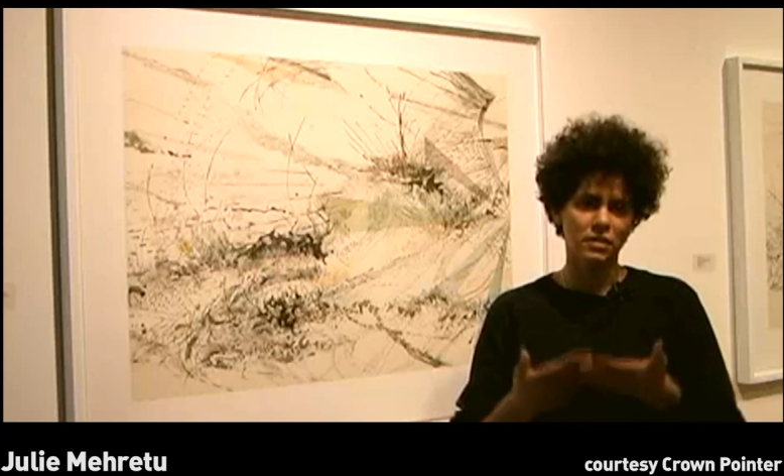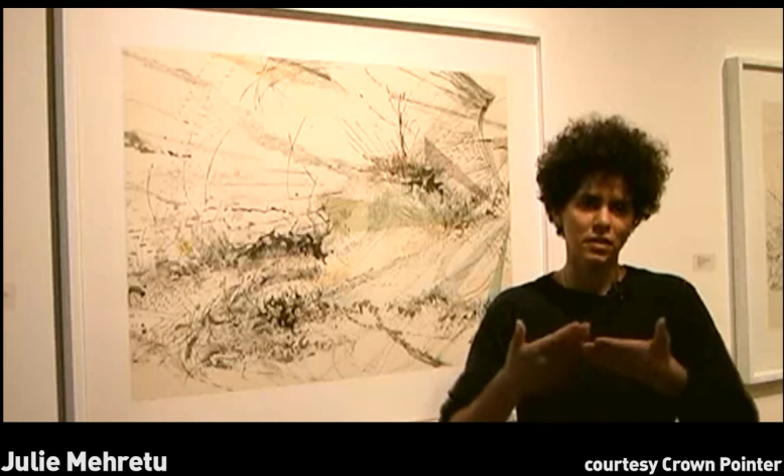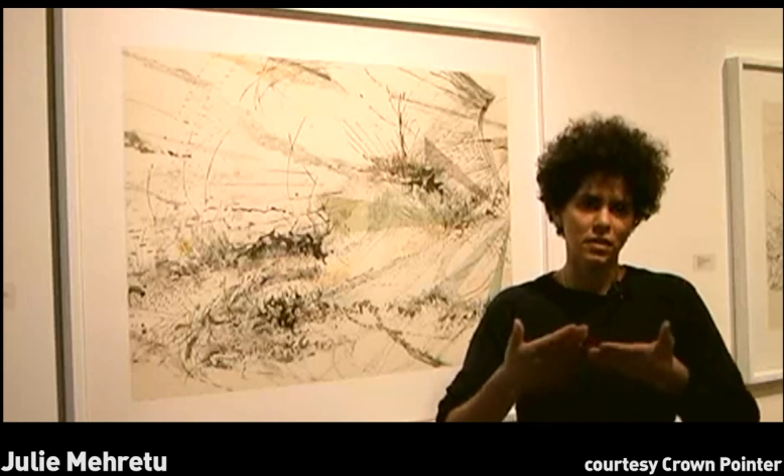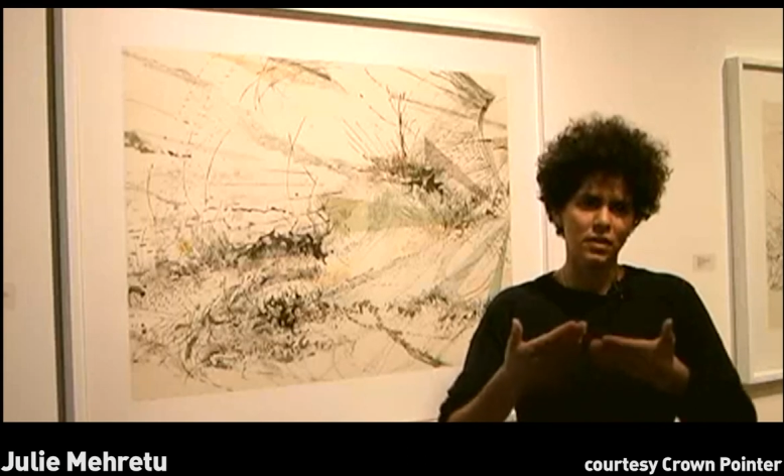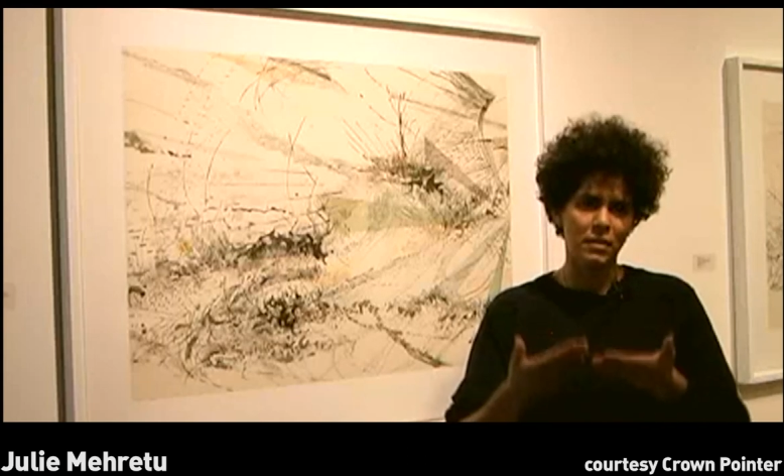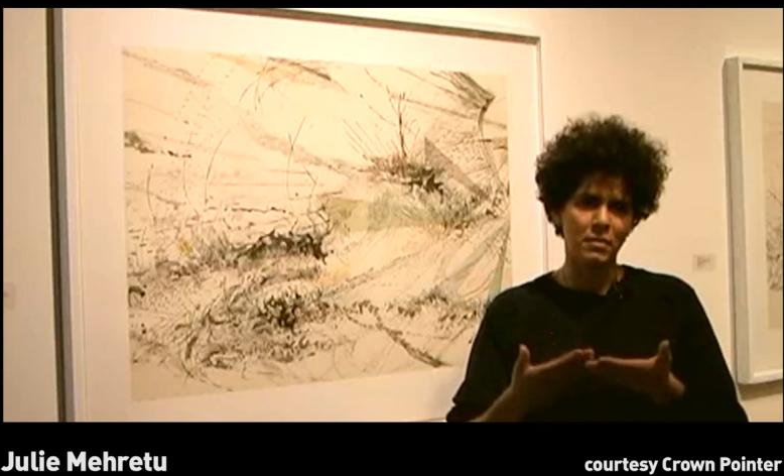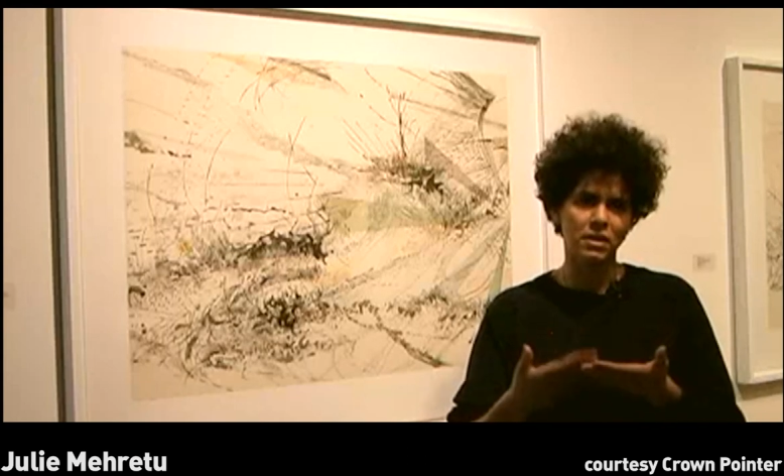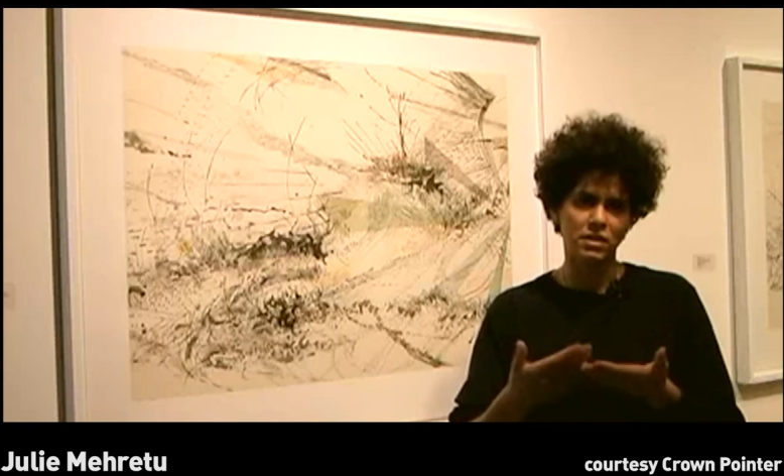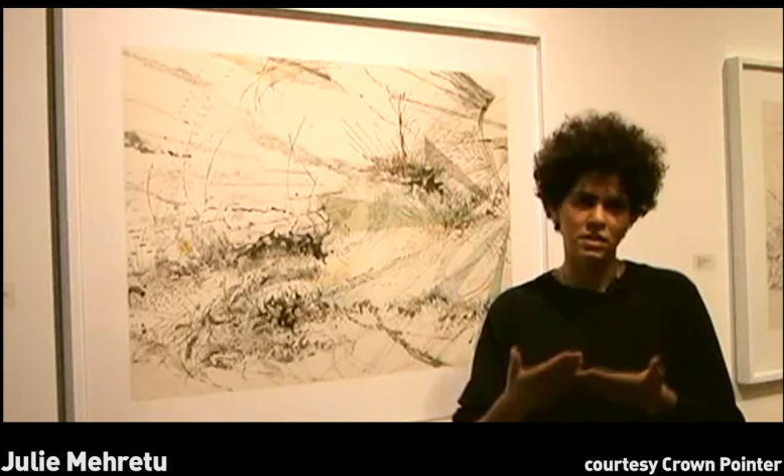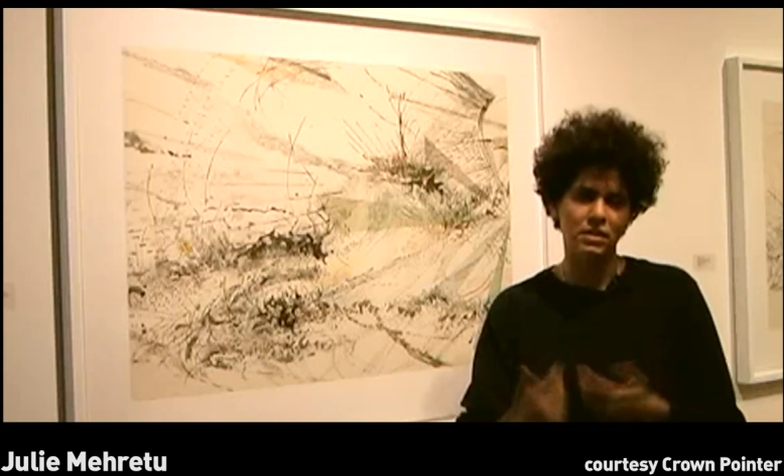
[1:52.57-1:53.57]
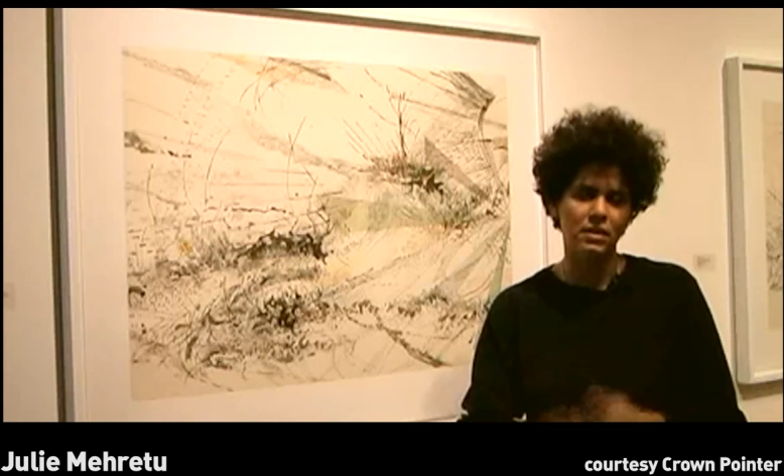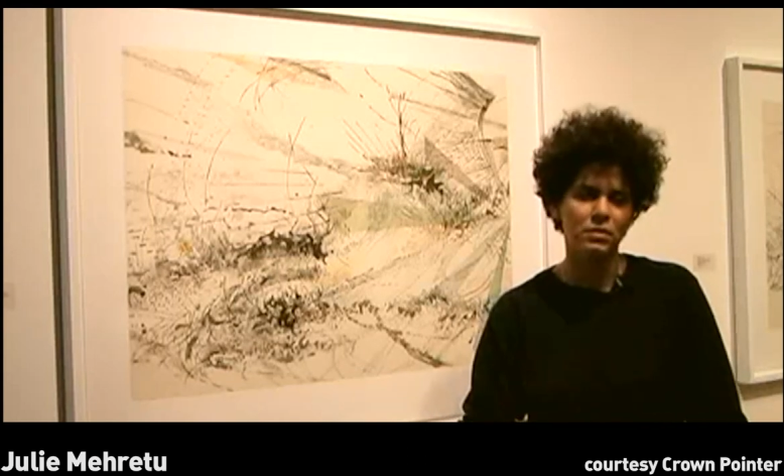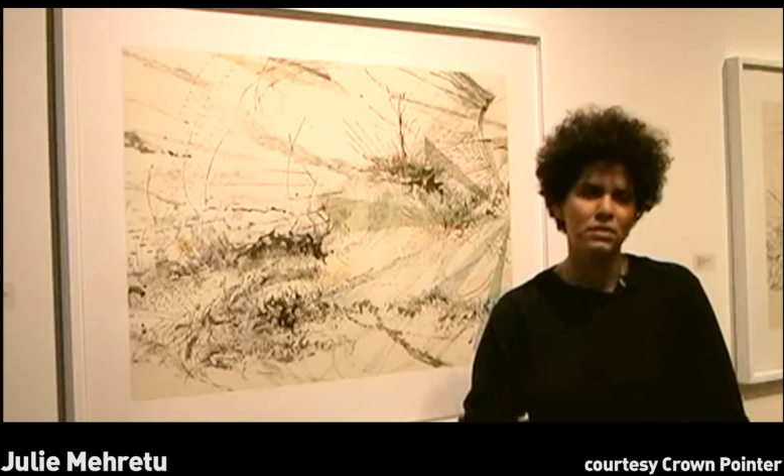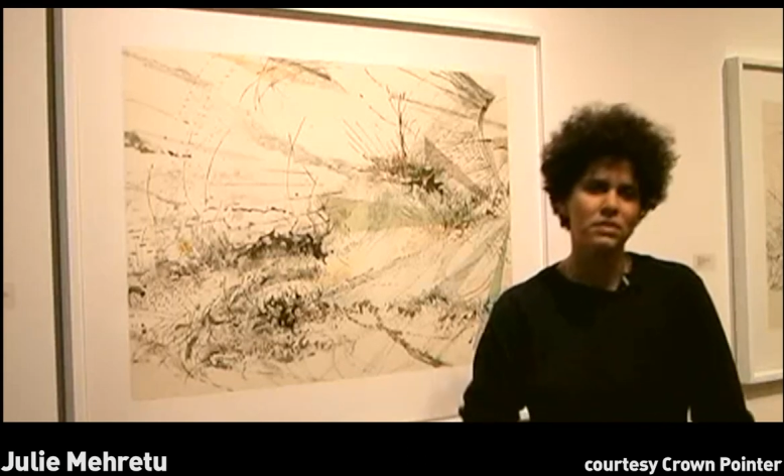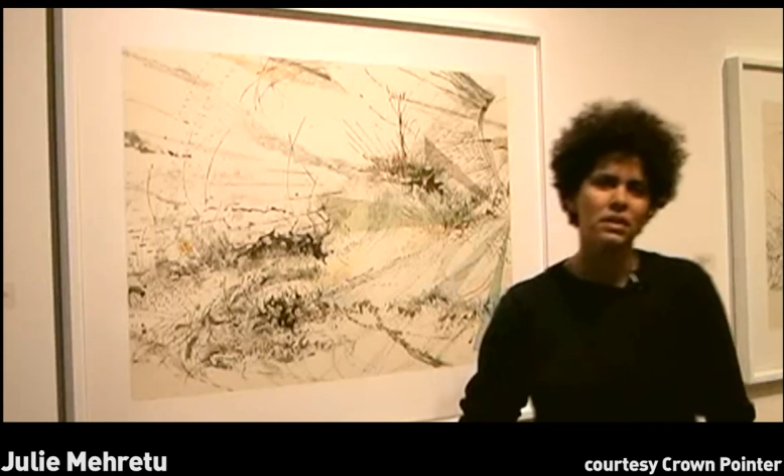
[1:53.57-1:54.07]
you know, that much. It was,